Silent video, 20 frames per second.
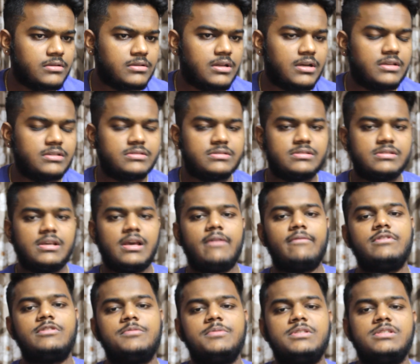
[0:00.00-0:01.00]
Intelligencia,
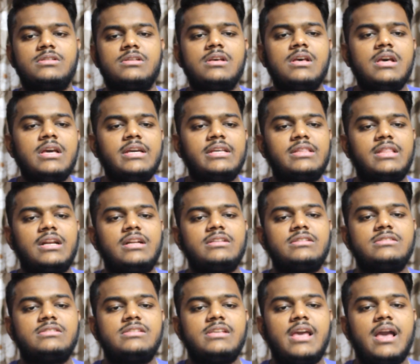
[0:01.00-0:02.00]
which means,
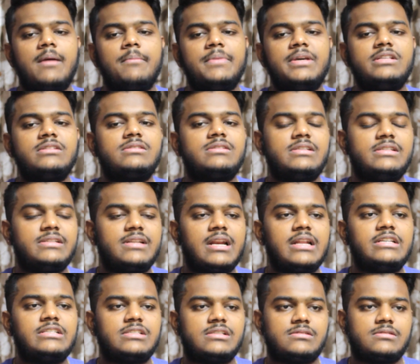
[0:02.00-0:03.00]
intelligencia means
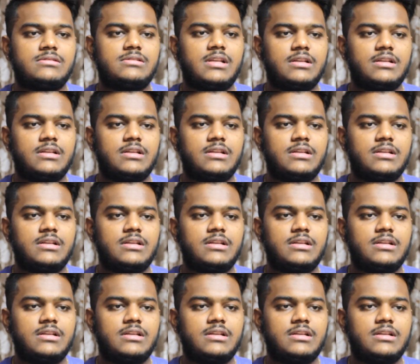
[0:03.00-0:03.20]
intelligence.